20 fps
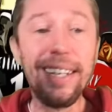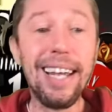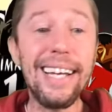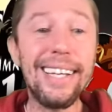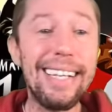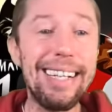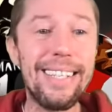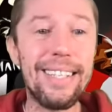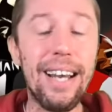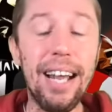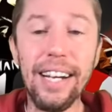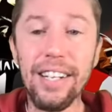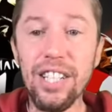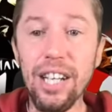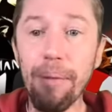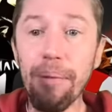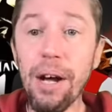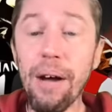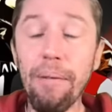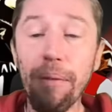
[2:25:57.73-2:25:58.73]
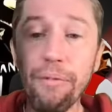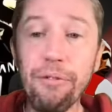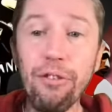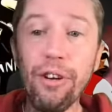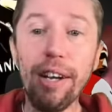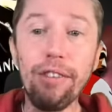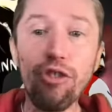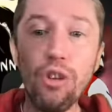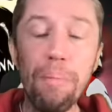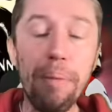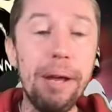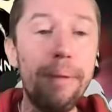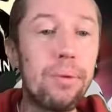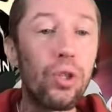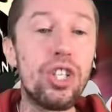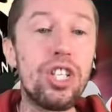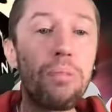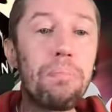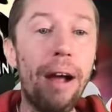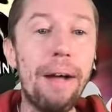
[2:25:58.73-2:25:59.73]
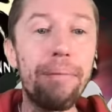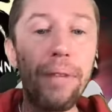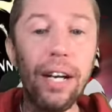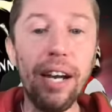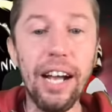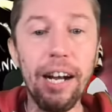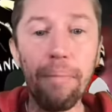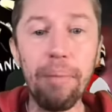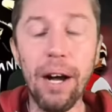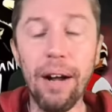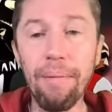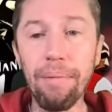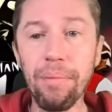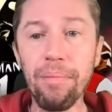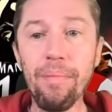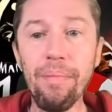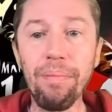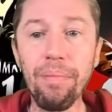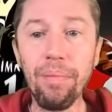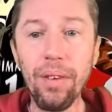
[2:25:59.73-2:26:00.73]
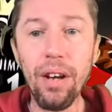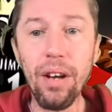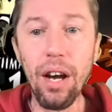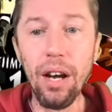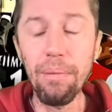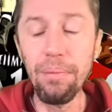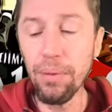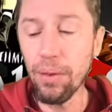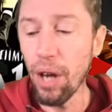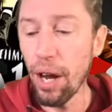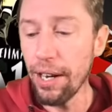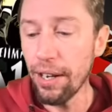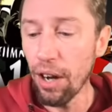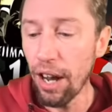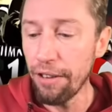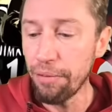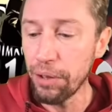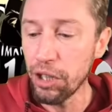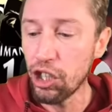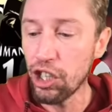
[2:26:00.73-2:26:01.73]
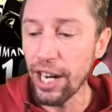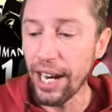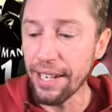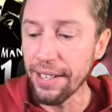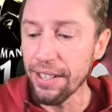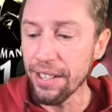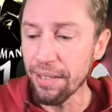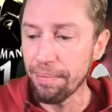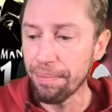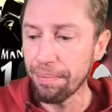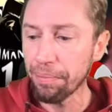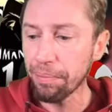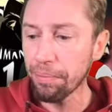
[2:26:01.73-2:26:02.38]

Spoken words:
Get these likes up. Come on, 300 people, just spam the like button. I'm going live with Jez.